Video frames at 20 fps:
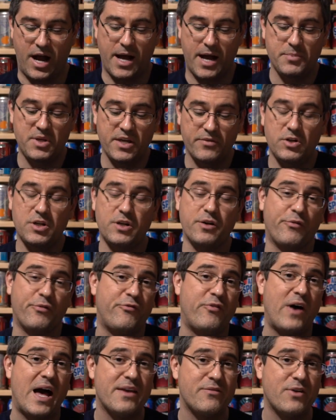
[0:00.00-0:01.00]
I'm giving it a
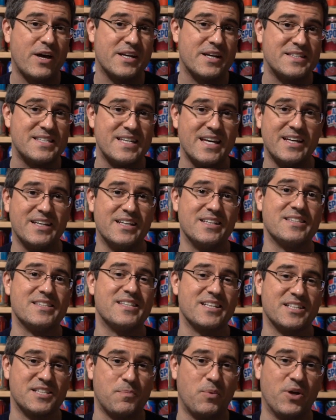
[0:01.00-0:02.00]
5 out of 10 in
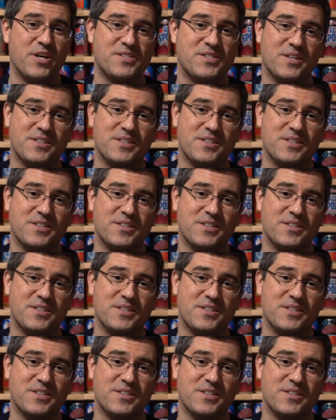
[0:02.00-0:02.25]
6th place